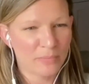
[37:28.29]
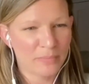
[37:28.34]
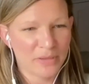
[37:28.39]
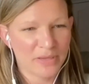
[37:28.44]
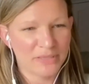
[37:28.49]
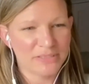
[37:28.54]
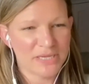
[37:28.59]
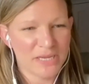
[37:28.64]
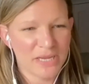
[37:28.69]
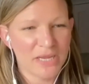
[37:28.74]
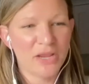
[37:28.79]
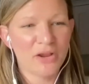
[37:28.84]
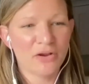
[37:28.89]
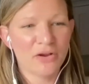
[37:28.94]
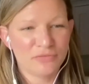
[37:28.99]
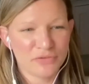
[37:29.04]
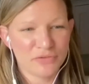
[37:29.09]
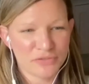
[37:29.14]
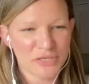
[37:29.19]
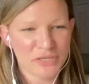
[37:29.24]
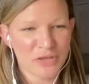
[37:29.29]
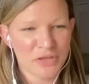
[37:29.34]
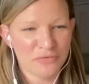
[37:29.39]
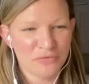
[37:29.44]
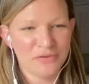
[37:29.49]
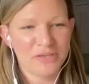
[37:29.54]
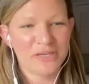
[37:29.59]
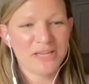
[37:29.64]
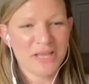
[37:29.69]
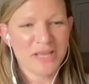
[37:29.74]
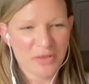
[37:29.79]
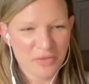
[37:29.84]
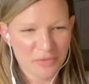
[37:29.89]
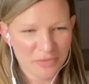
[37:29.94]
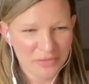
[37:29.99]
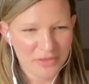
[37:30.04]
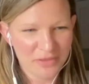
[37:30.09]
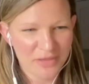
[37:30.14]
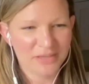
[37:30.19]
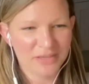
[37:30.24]
but taking care of yourself, eating
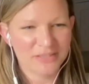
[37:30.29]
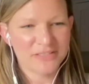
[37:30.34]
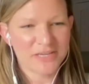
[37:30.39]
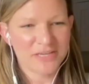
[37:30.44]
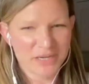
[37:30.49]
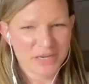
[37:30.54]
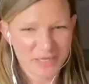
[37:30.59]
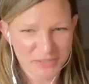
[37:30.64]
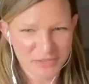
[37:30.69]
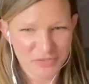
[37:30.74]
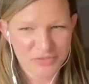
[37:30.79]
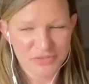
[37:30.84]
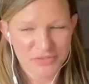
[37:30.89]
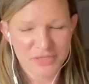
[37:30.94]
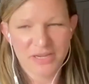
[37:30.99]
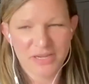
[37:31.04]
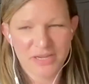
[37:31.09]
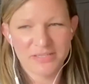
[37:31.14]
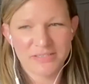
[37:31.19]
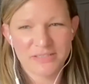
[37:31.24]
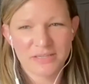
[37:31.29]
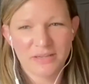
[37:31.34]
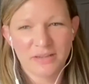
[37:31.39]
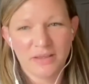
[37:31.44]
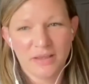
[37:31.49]
healthy, and diet and exercise